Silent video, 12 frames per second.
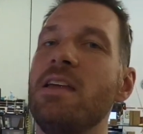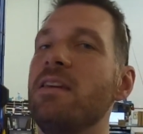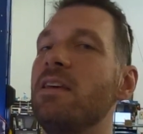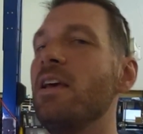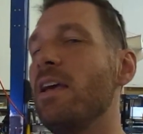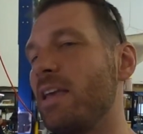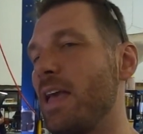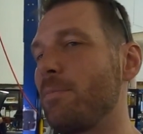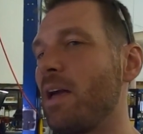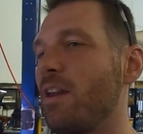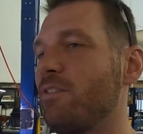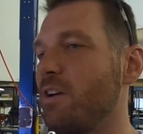and
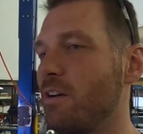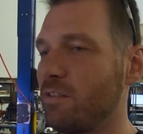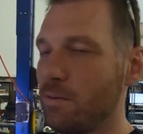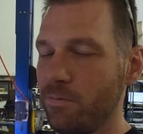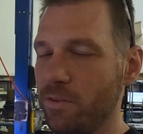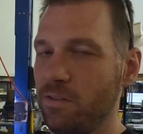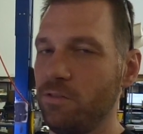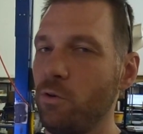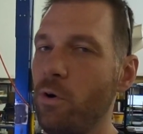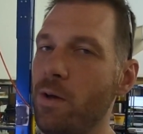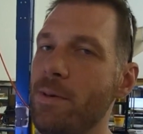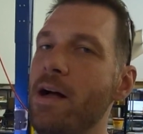Kim kind of shared some of his
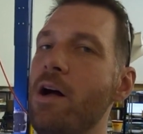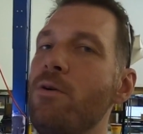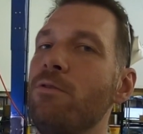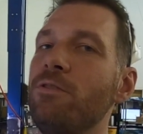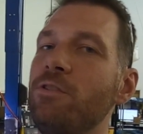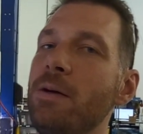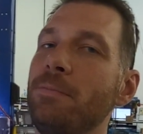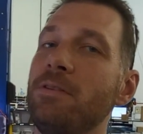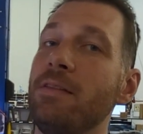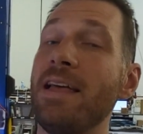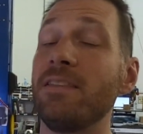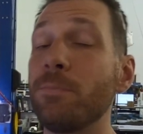story about ownership.
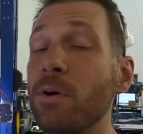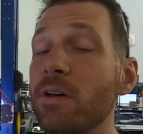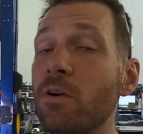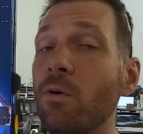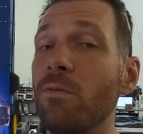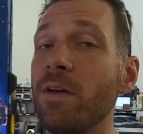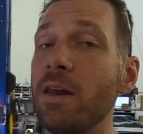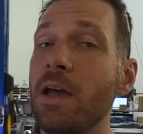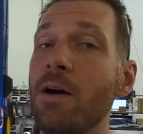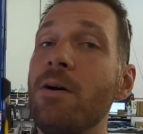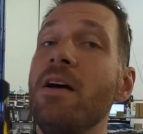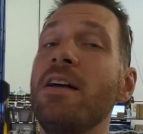So that's a pretty cool
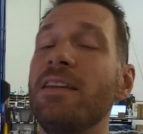video.